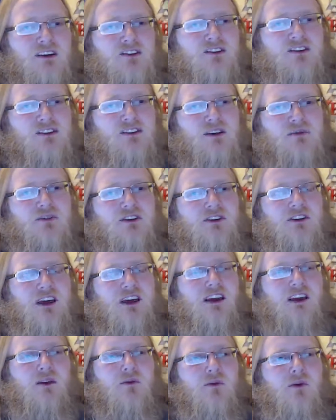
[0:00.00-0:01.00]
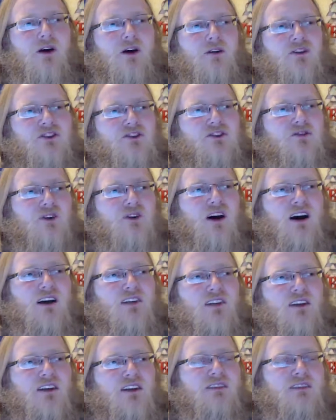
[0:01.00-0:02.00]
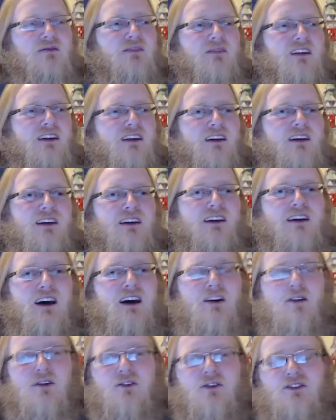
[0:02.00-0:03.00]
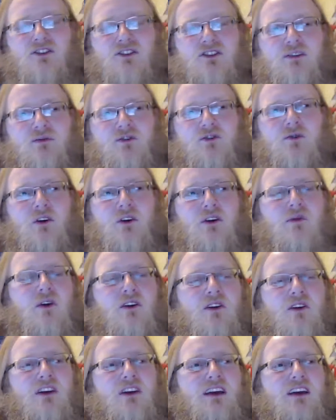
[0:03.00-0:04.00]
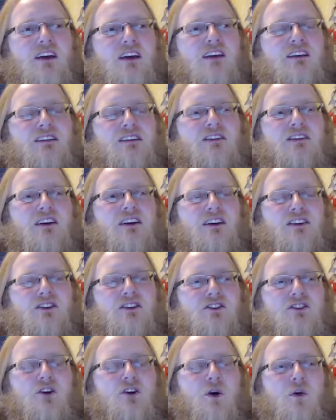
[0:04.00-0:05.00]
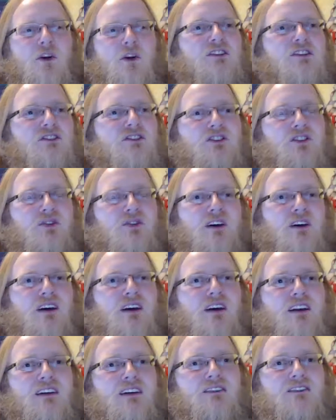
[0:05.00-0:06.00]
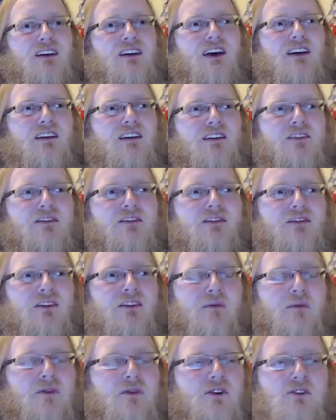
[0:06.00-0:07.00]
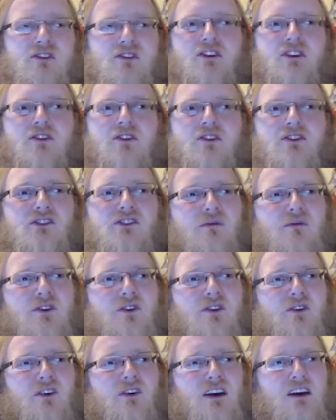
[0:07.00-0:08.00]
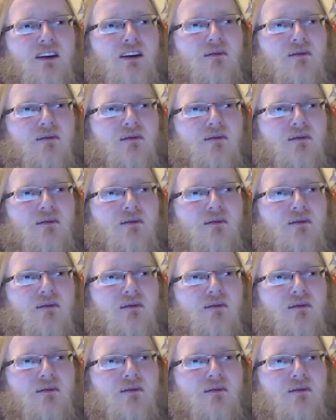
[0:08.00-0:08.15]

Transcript: seems to take it well in stride, like, I don't know, she seems quite aware that he doesn't know what he's doing, and it's kind of amusing her to some degree.